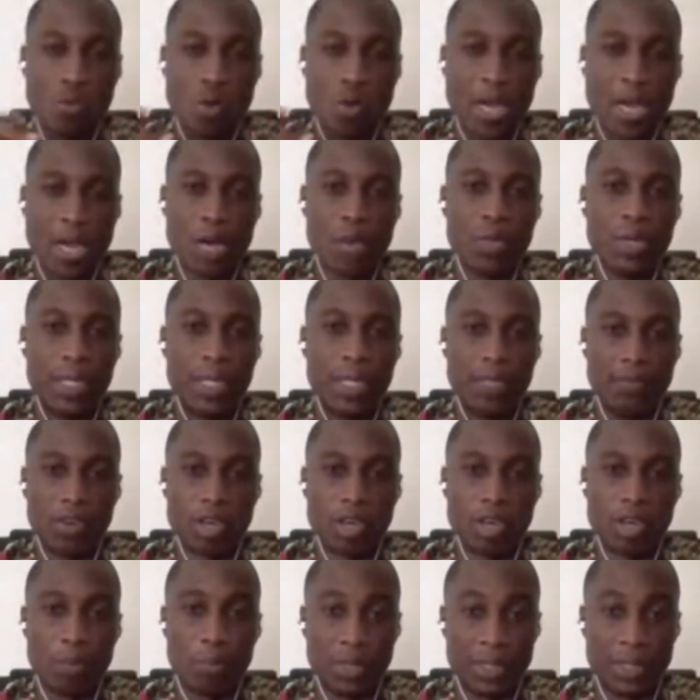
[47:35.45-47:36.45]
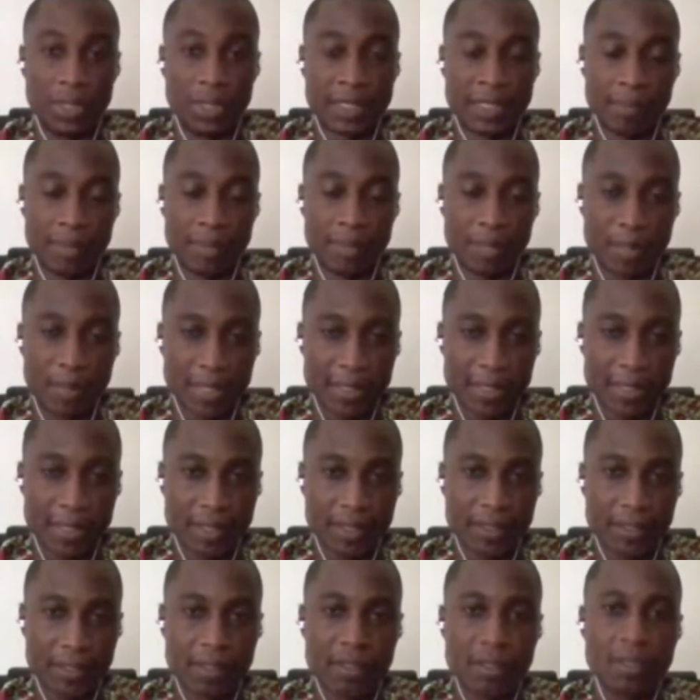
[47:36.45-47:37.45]
where we develop position
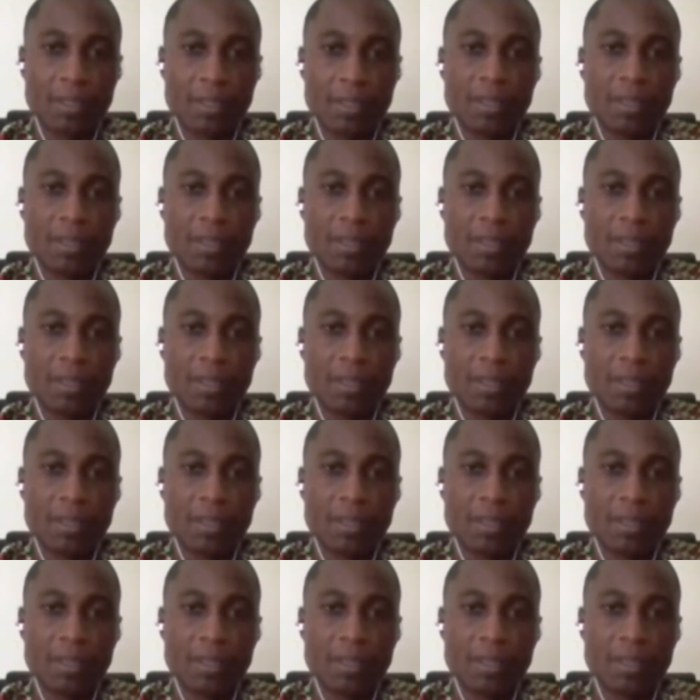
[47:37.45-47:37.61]
papers,